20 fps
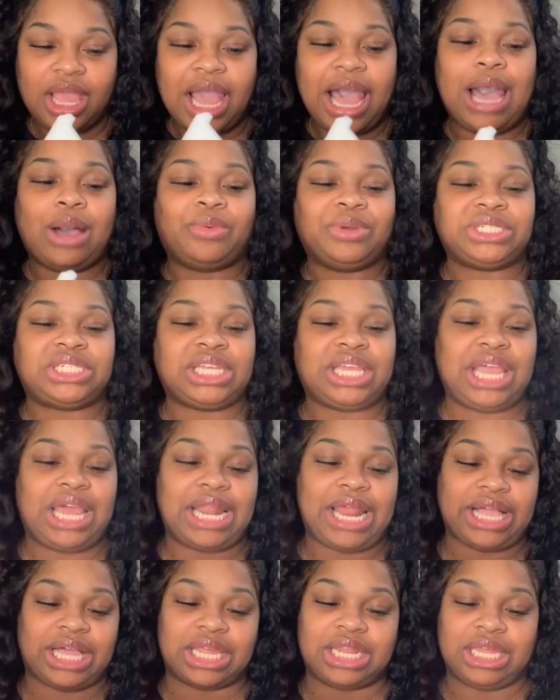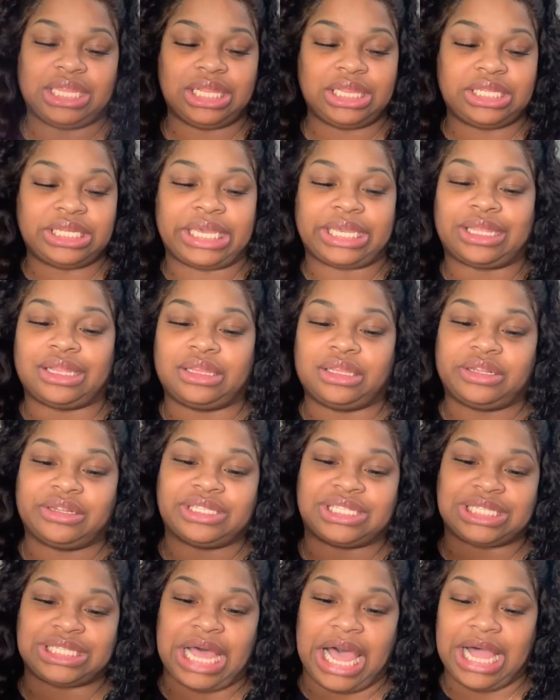I wish it had like another like little
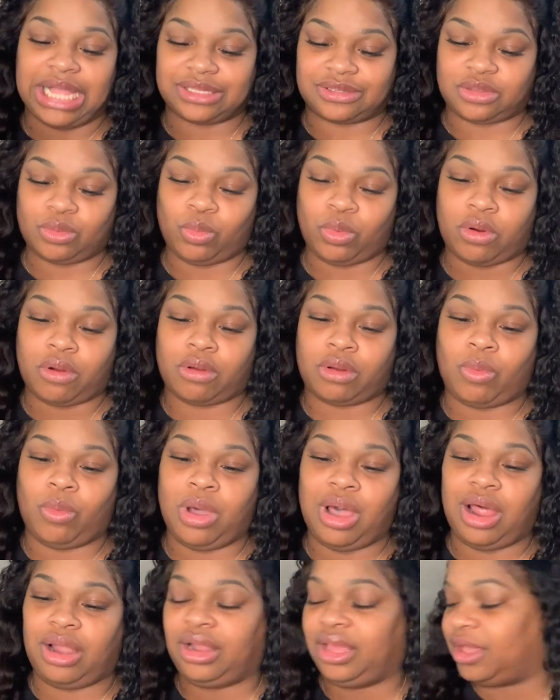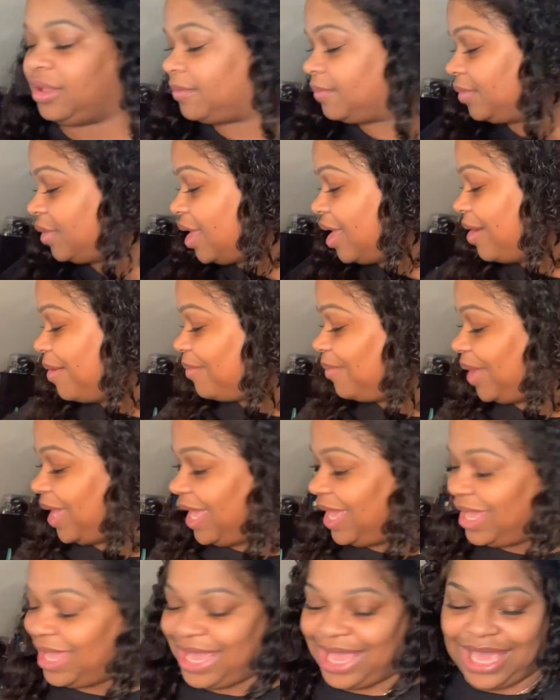slot somewhere on the wallet.
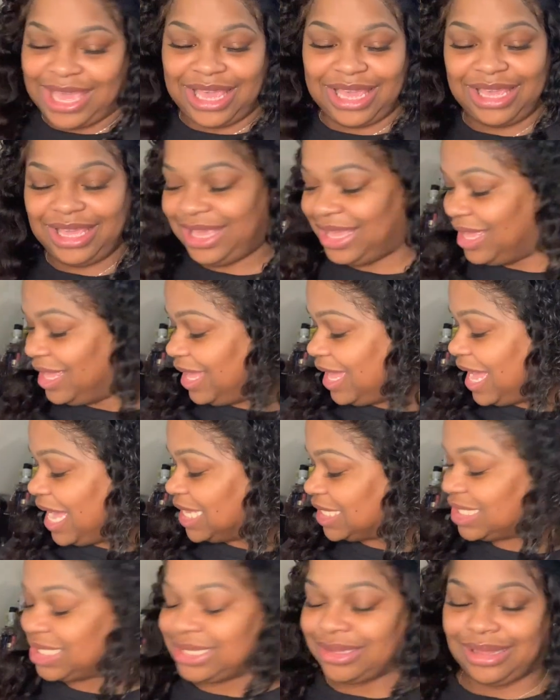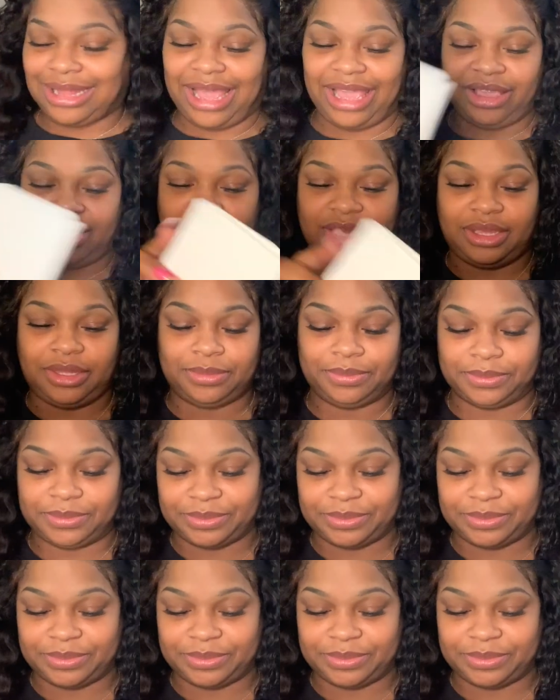But hey, I still like it.